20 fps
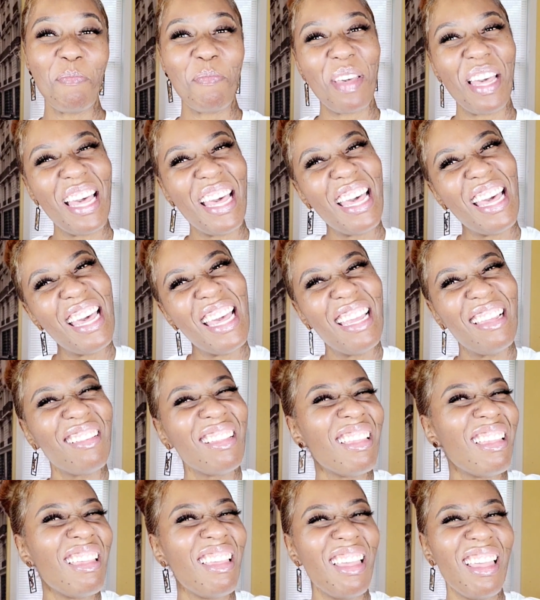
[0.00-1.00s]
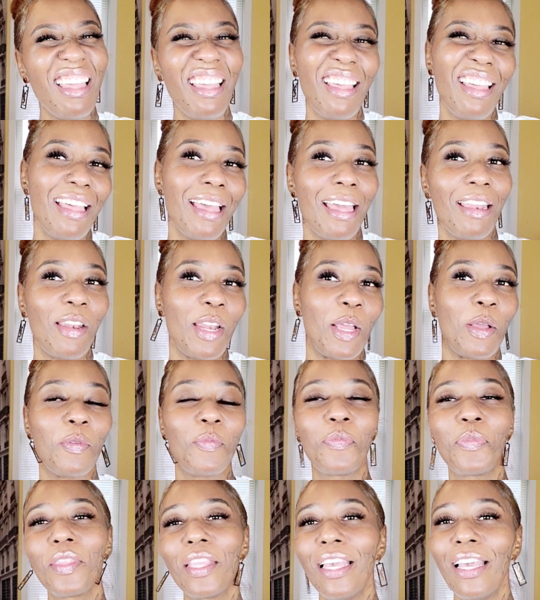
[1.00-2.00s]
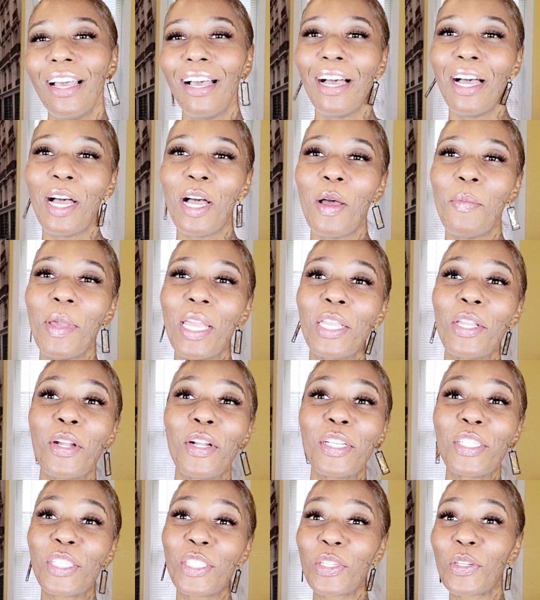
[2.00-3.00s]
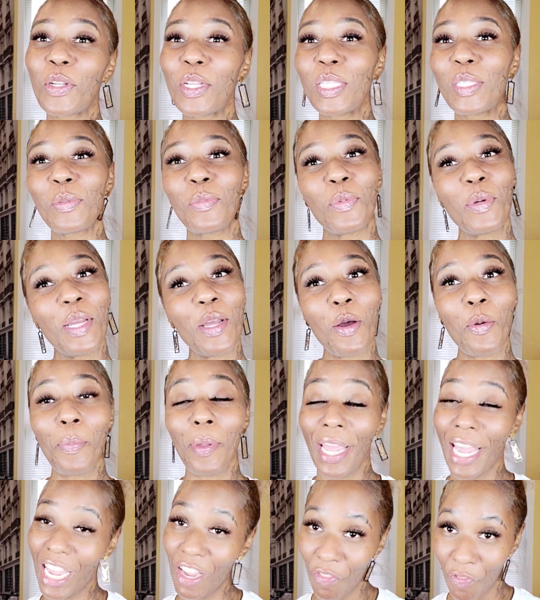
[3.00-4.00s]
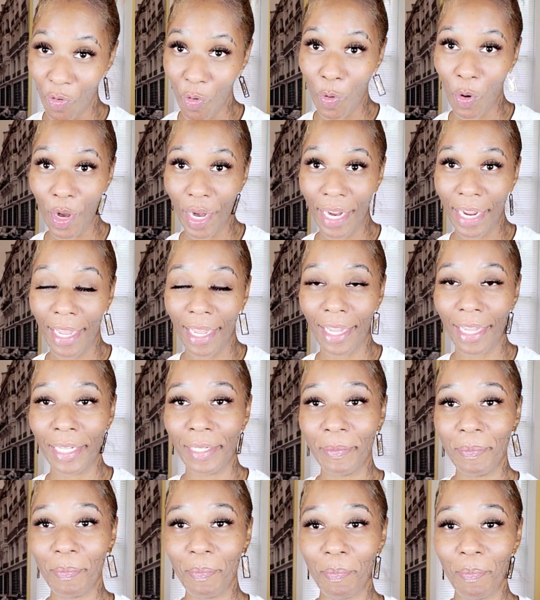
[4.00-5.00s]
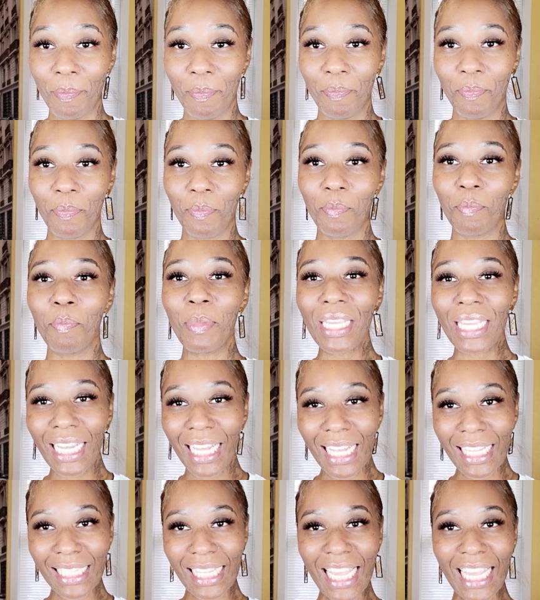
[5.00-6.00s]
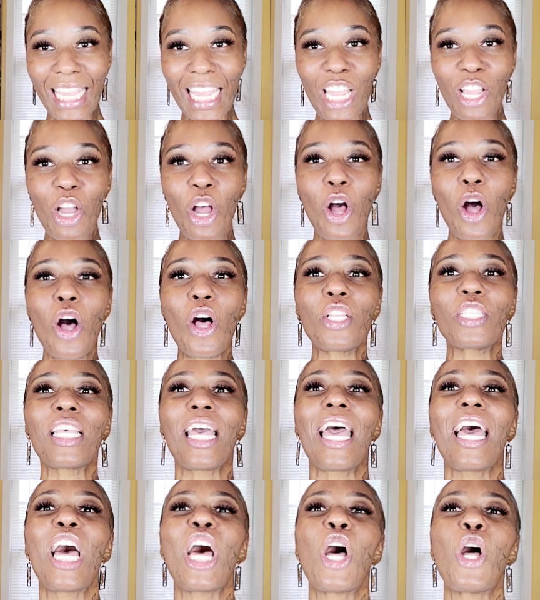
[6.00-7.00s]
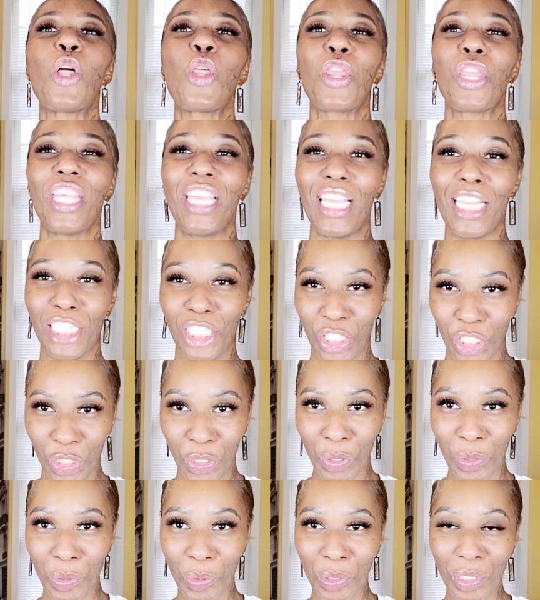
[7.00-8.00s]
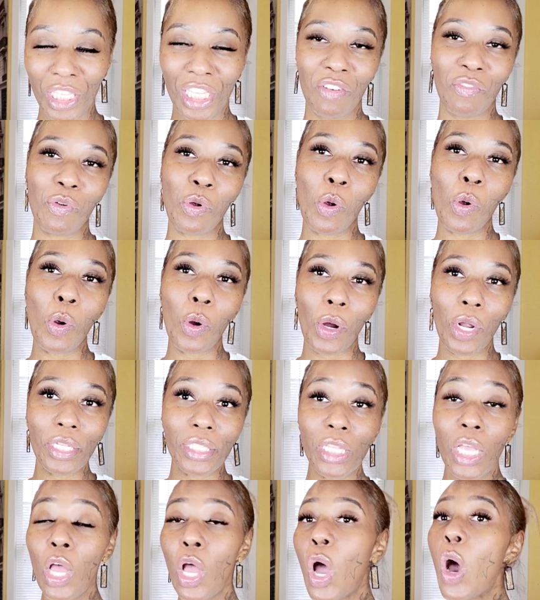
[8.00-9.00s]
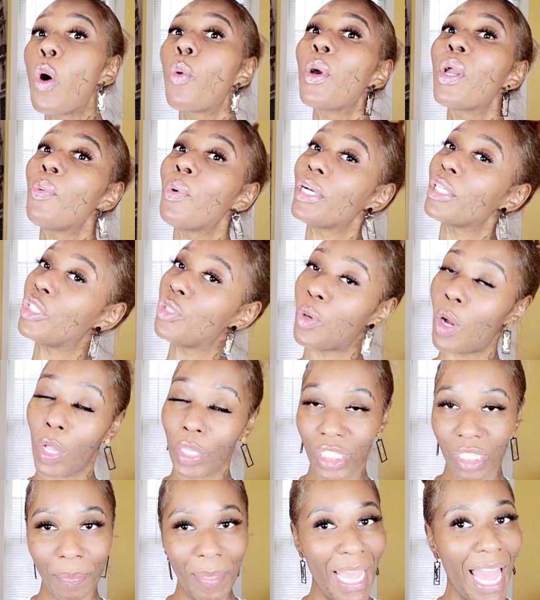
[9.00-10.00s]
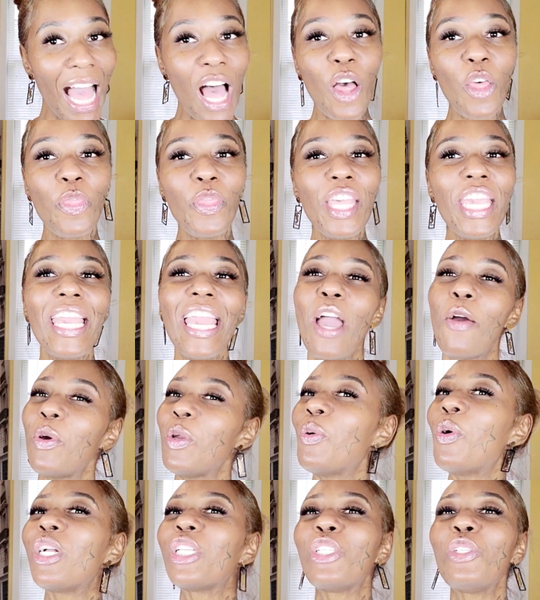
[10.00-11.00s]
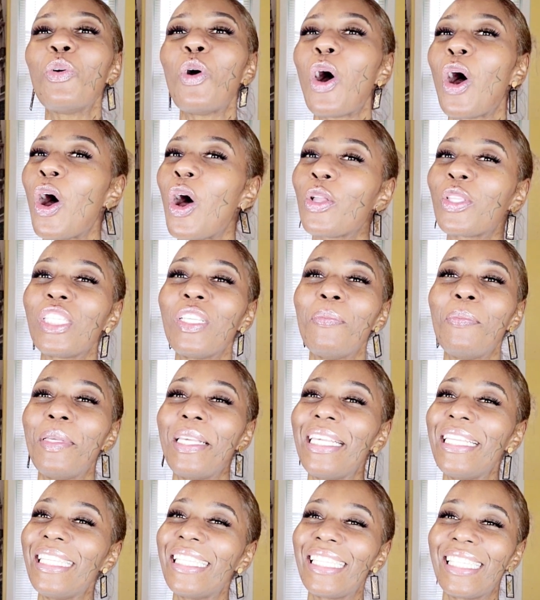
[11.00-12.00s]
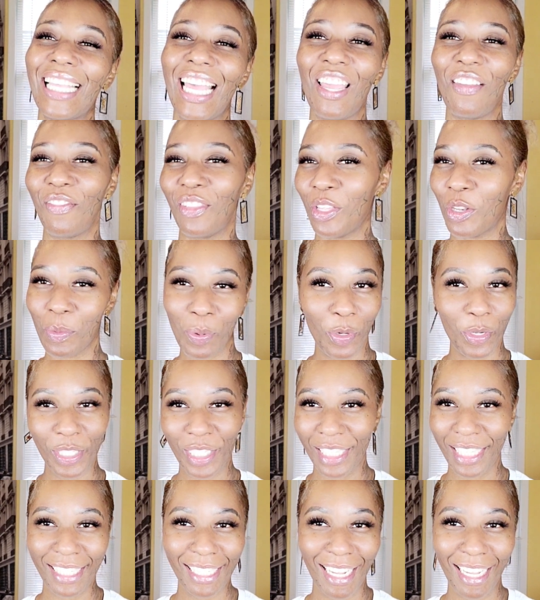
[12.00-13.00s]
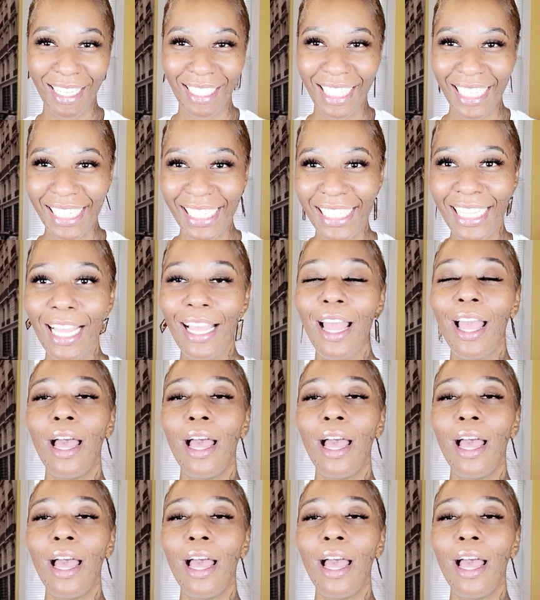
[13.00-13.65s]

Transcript: But I don't know. And your insurance will pay for it because it can cause health issues. And of course, we want you all to be healthy and we want you all to be safe, little porcelain dollies.